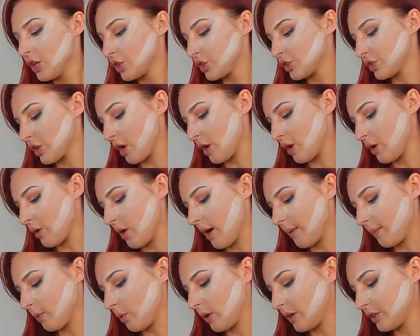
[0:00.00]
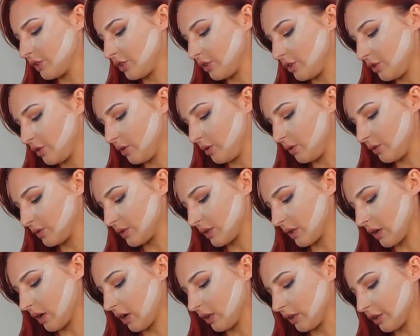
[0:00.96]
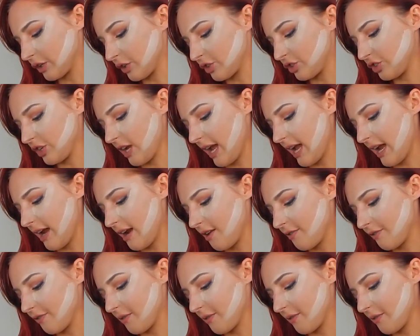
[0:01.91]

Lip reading: So I'm going to use the color Shade